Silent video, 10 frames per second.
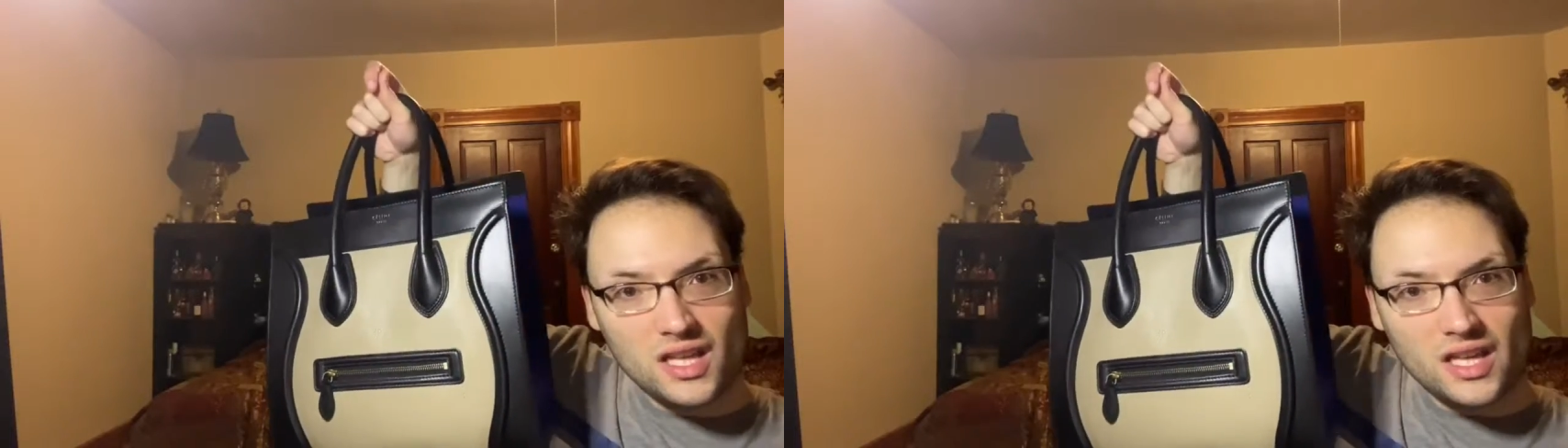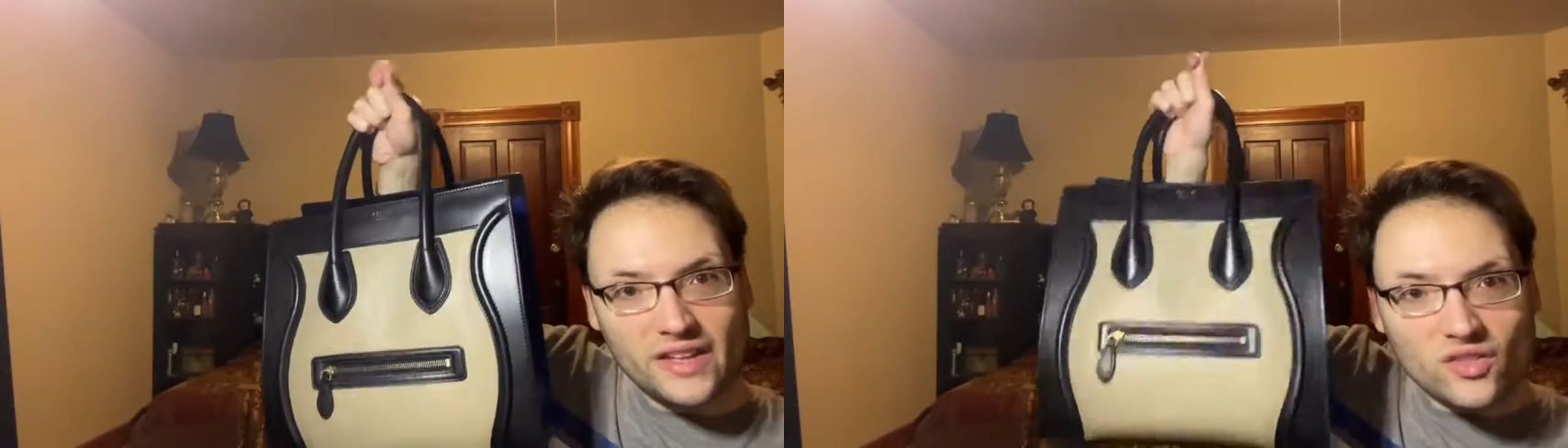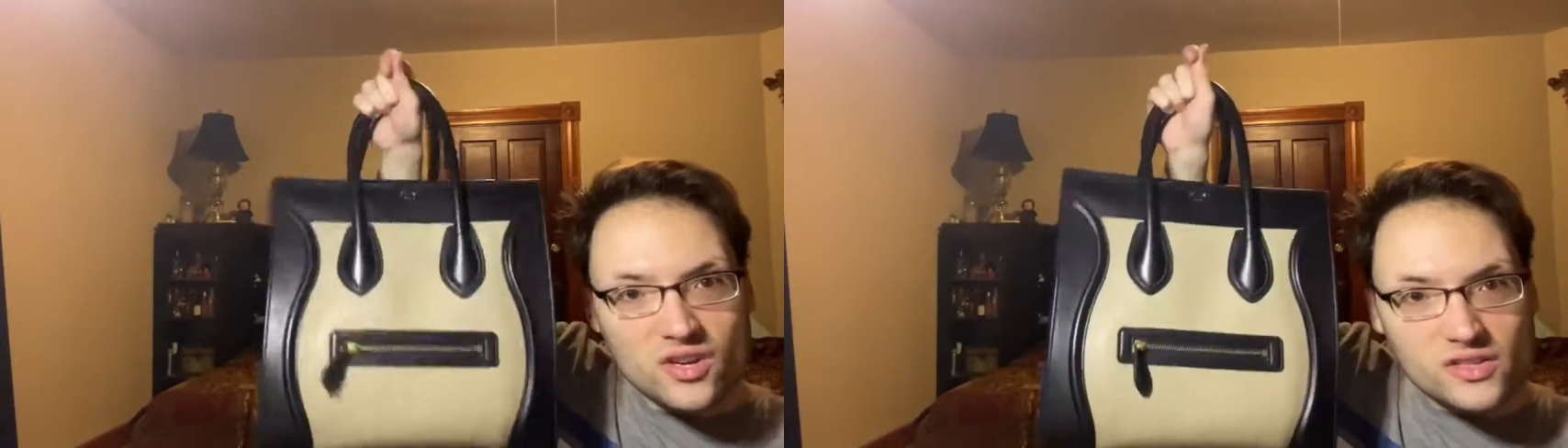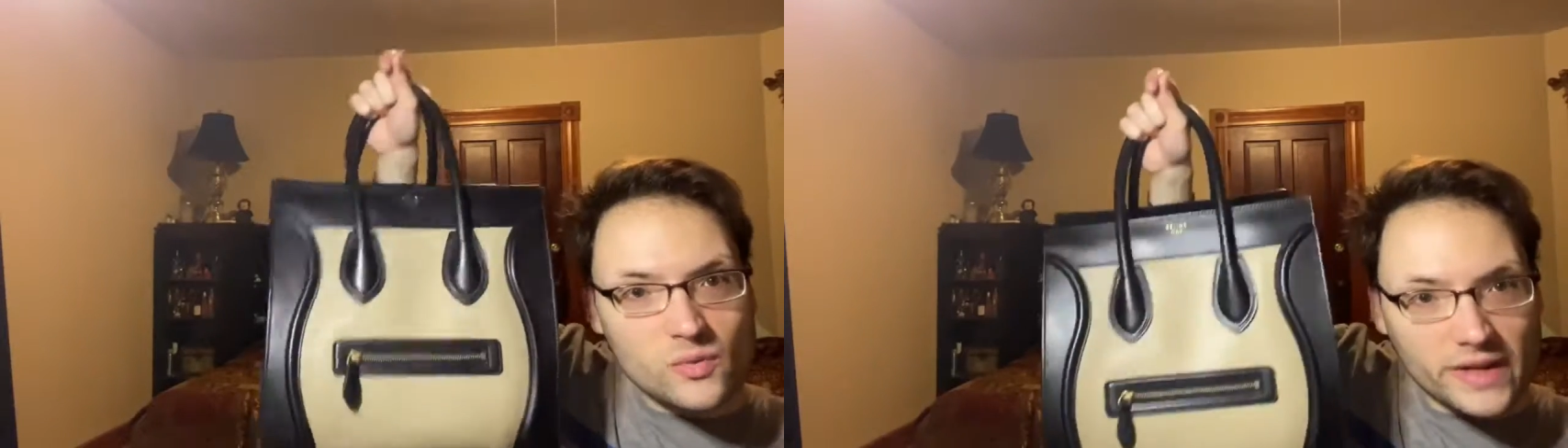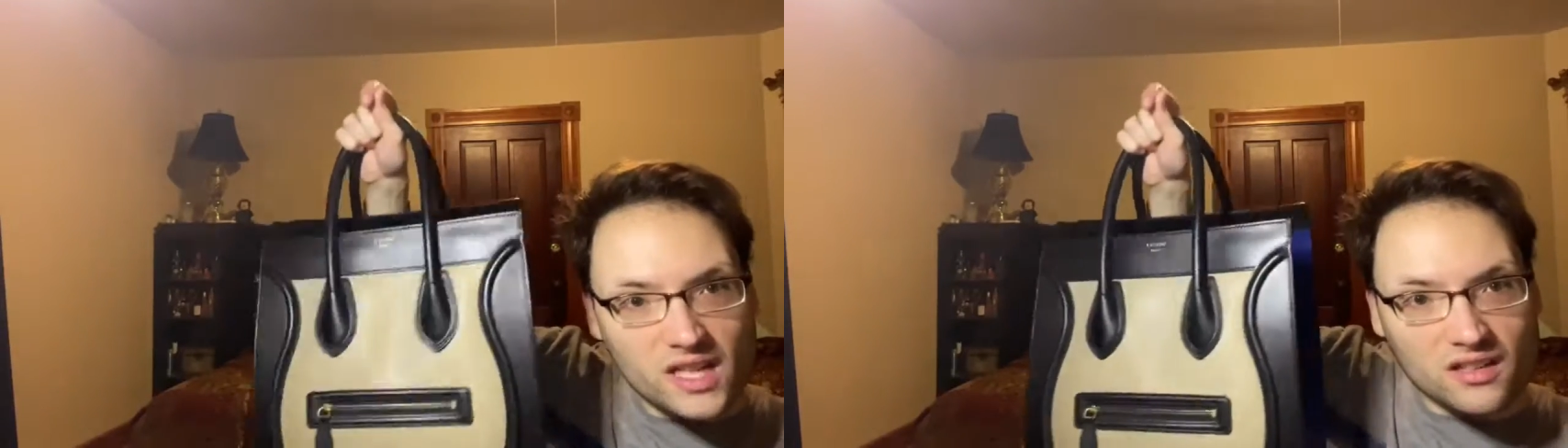It looks
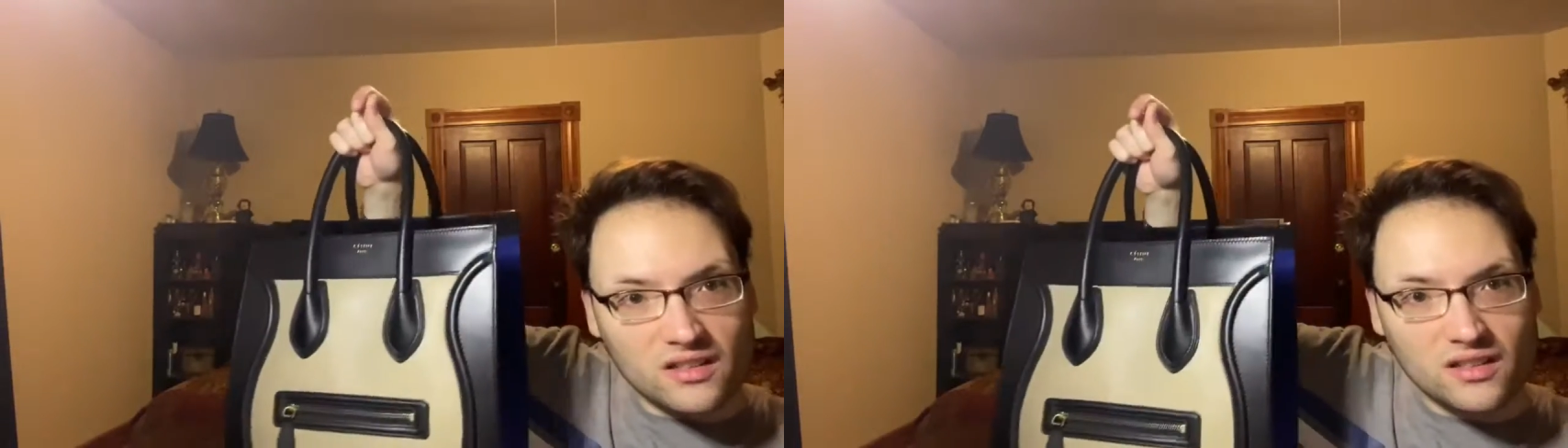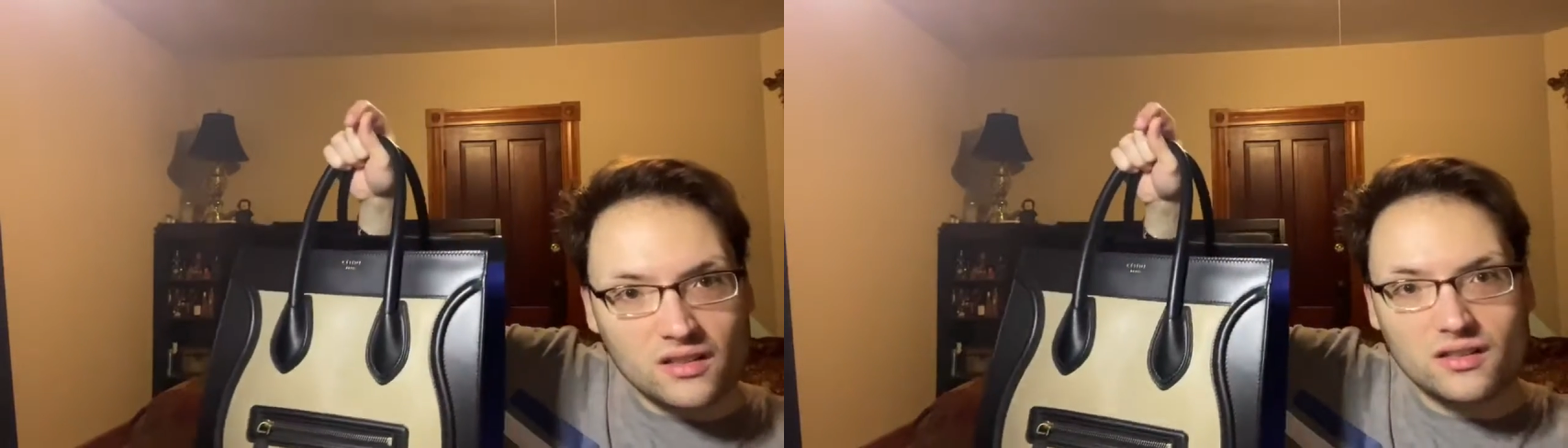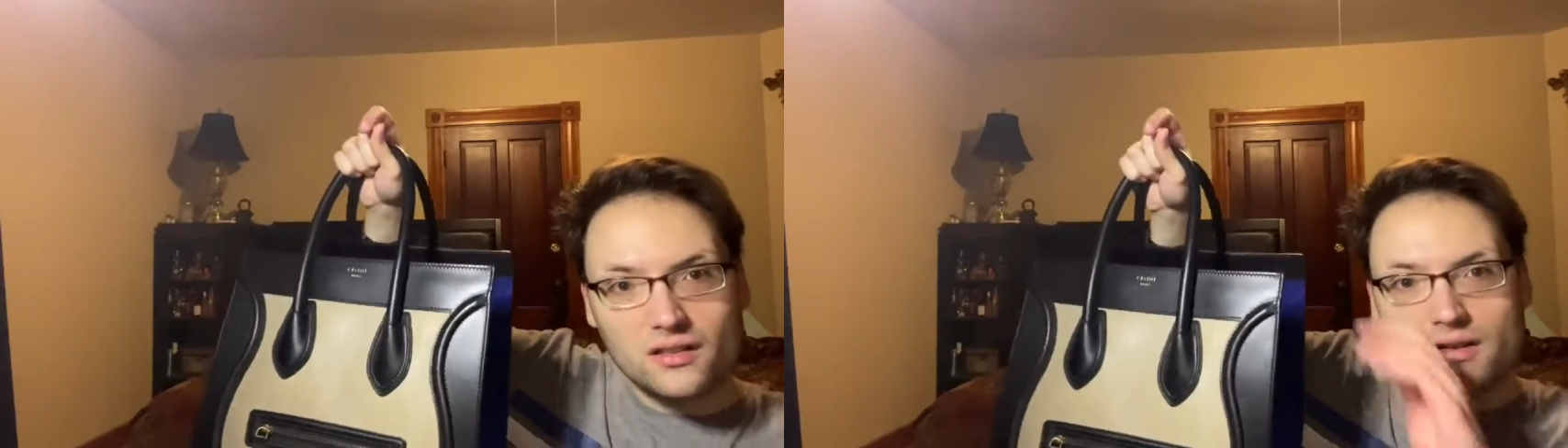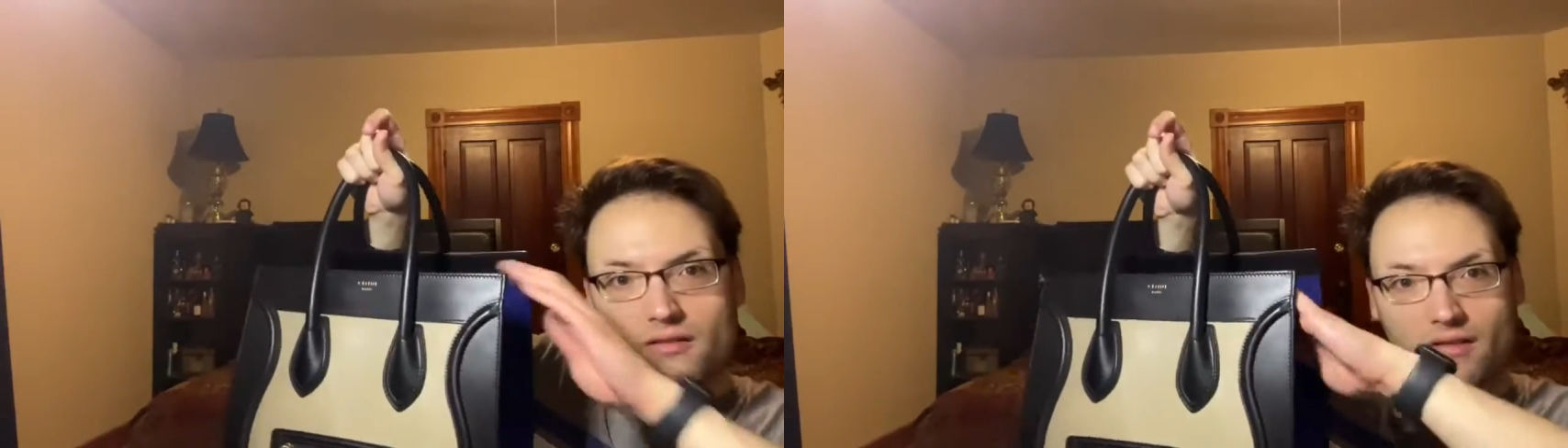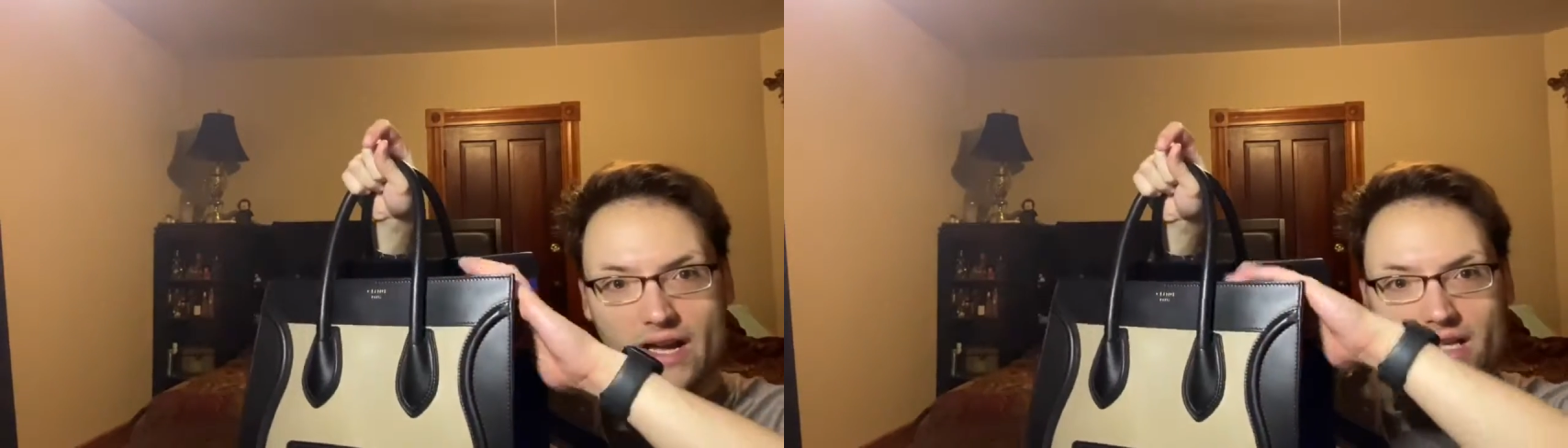weird,
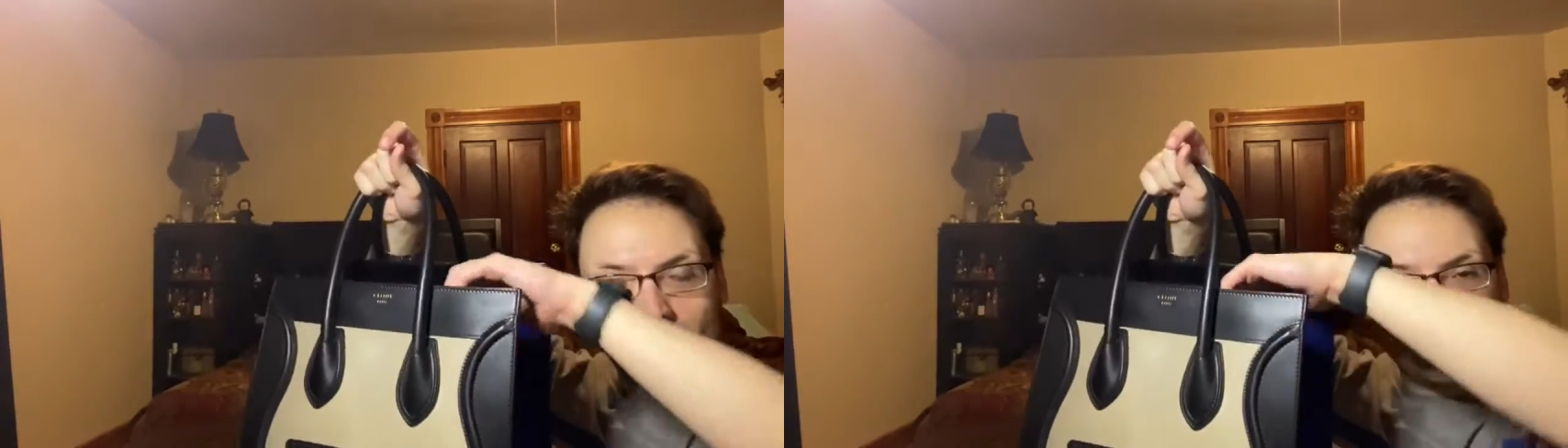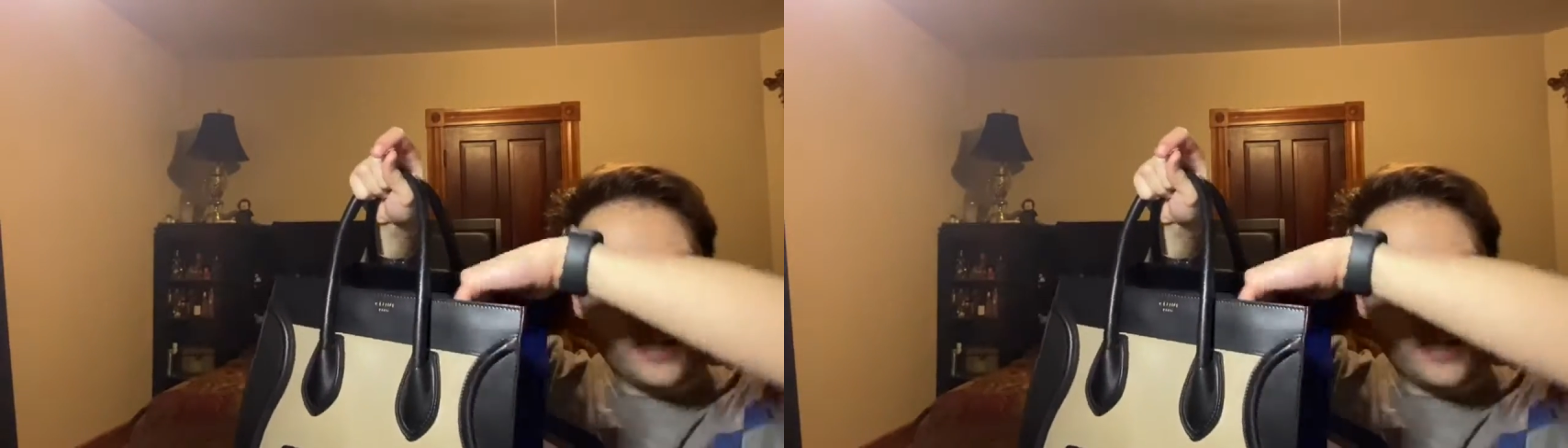right?